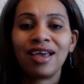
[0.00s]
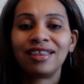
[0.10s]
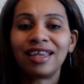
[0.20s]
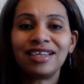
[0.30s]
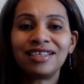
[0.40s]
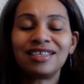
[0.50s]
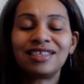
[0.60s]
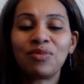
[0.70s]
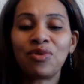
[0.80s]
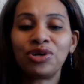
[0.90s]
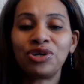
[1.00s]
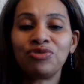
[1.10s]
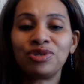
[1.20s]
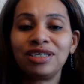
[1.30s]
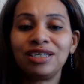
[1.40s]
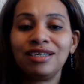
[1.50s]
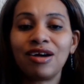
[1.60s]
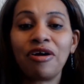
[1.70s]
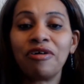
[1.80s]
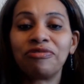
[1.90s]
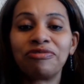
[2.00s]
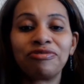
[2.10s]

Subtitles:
that this is the morning routine of,